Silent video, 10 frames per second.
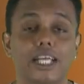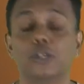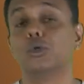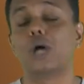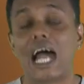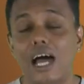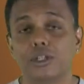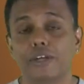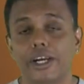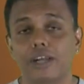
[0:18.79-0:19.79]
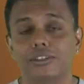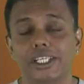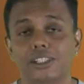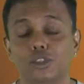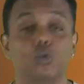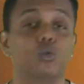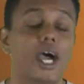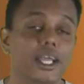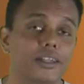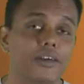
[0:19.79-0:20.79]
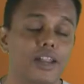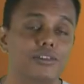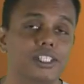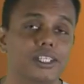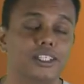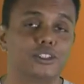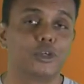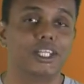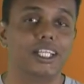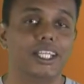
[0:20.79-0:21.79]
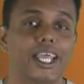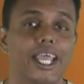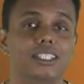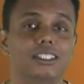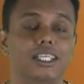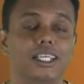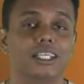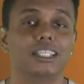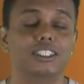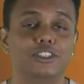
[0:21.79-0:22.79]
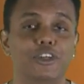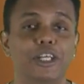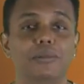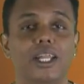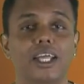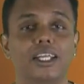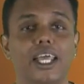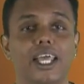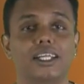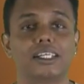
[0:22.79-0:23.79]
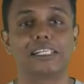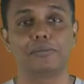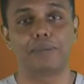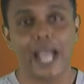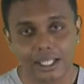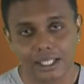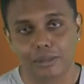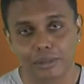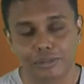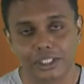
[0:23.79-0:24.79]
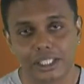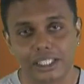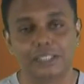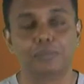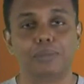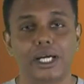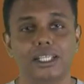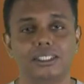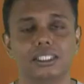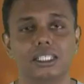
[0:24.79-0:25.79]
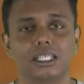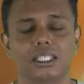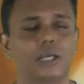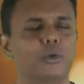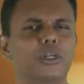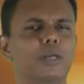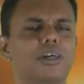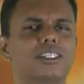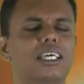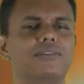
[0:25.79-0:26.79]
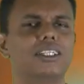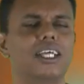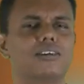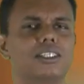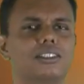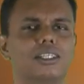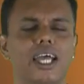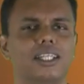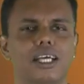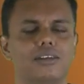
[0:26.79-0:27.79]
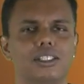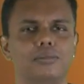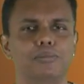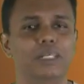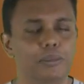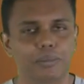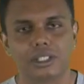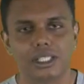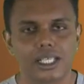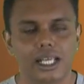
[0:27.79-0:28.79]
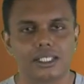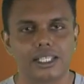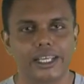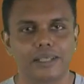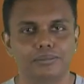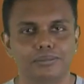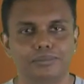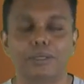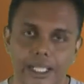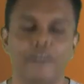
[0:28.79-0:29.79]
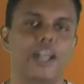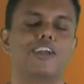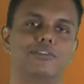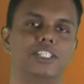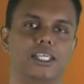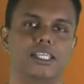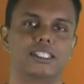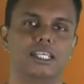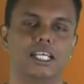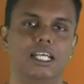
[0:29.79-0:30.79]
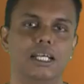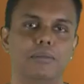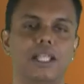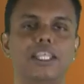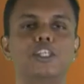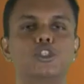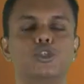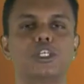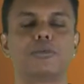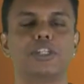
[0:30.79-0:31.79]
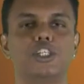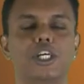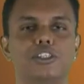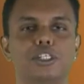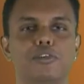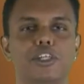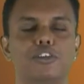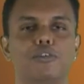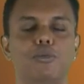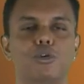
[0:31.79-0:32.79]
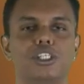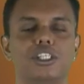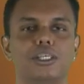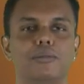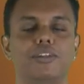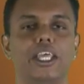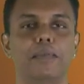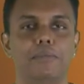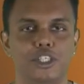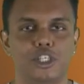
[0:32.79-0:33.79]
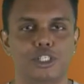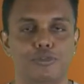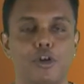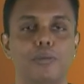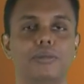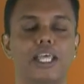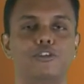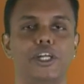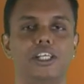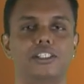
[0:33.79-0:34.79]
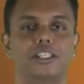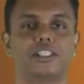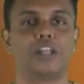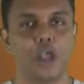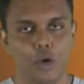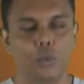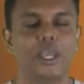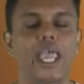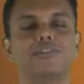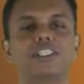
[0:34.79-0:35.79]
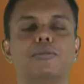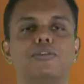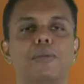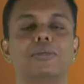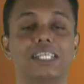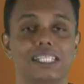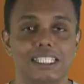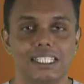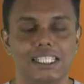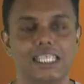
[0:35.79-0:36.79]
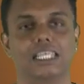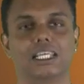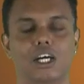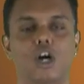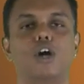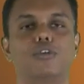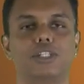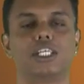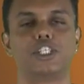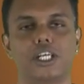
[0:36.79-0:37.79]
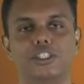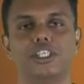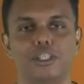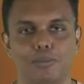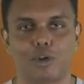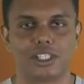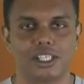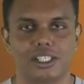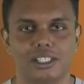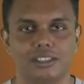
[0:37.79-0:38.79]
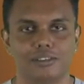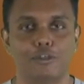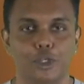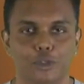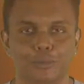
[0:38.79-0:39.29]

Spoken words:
I don't know how they ran out of tickets or why they ran out of tickets, or did they actually streamline and cut back the number of tickets, but there were only about 7,000 to 9,000 people inside the stadium, but they ran out of tickets. But thanks to some of the Chelsea fans who have posted some of the images from their training session, we have some of them courtesy of the Chelsea supporters for you.